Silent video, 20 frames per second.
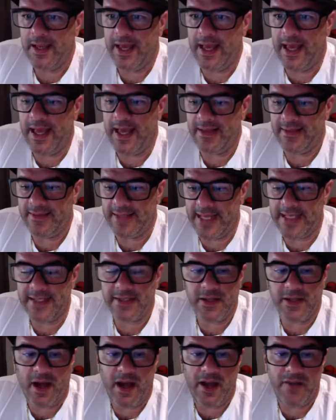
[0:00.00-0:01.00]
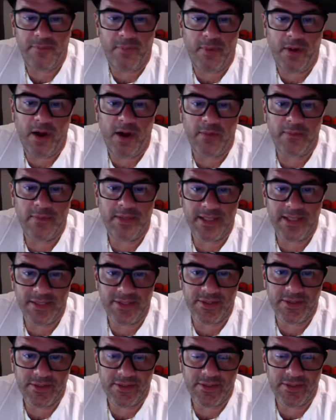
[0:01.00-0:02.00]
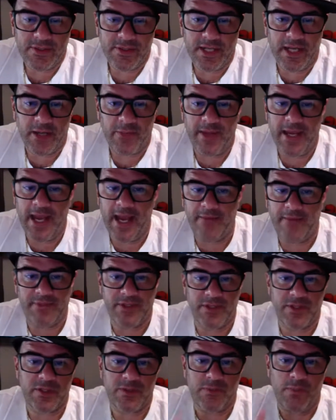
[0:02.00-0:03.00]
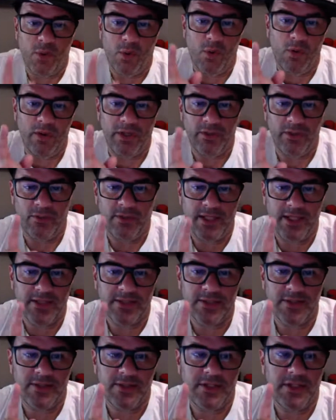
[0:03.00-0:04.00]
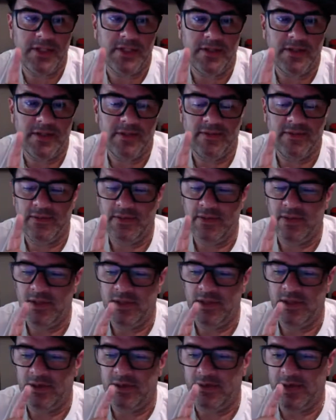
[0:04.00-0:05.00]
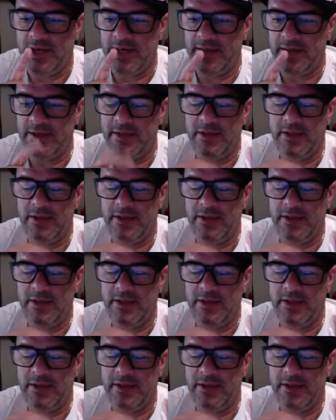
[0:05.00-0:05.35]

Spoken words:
And they dive bomb lizards. Like we have these small little lizards here, right?